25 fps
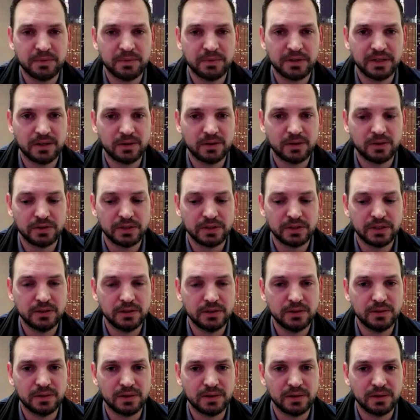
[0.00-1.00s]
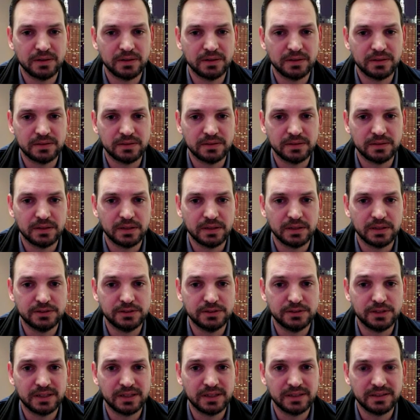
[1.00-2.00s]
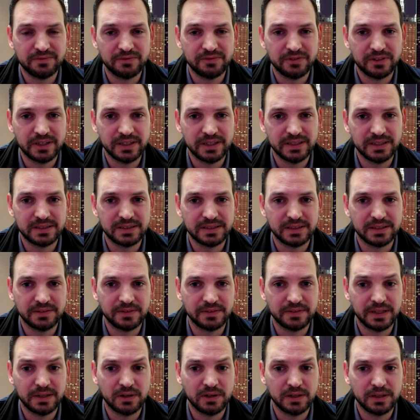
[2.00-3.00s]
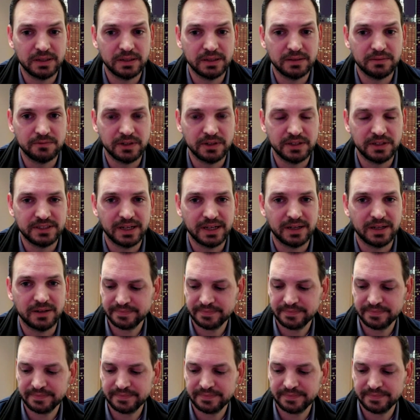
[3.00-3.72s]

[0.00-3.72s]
a hold of you or Joni and Friends if they want to reach out?